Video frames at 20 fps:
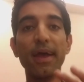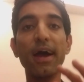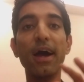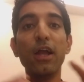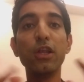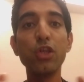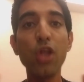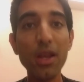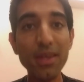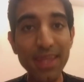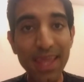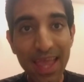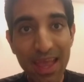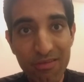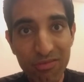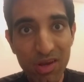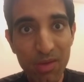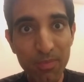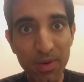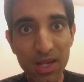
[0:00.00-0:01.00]
Not
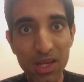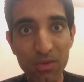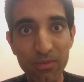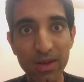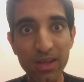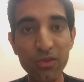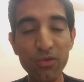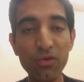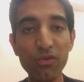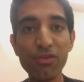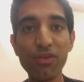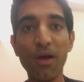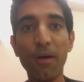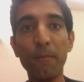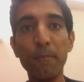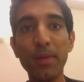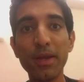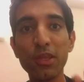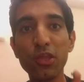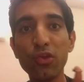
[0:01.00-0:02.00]
everybody will use,
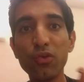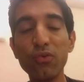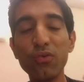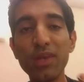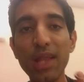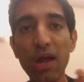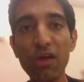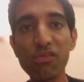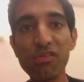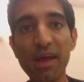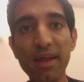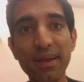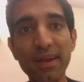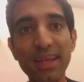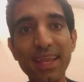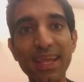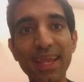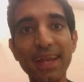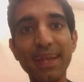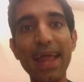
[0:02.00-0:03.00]
but you now
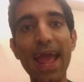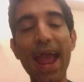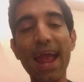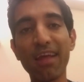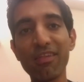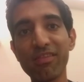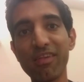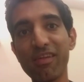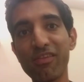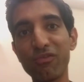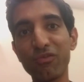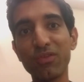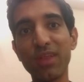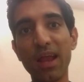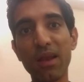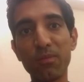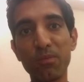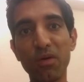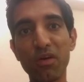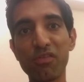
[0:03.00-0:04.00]
suddenly get access to
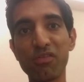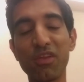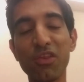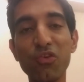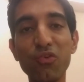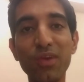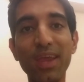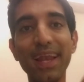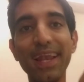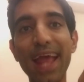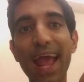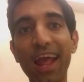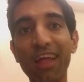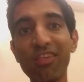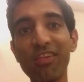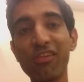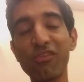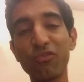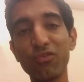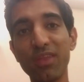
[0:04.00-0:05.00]
that person. You get
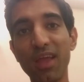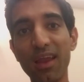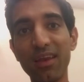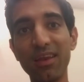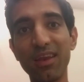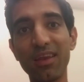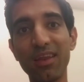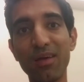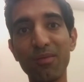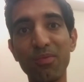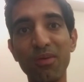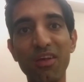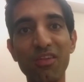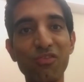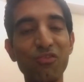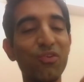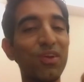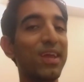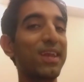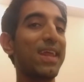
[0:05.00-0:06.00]
access to their
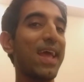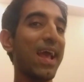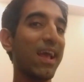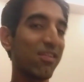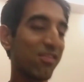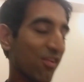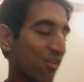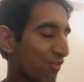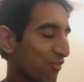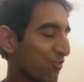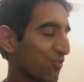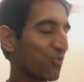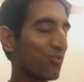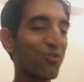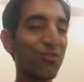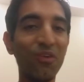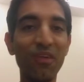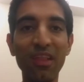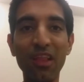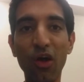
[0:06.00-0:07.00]
database, you get access
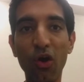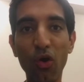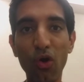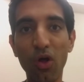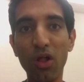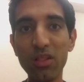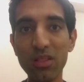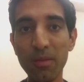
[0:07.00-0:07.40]
to all the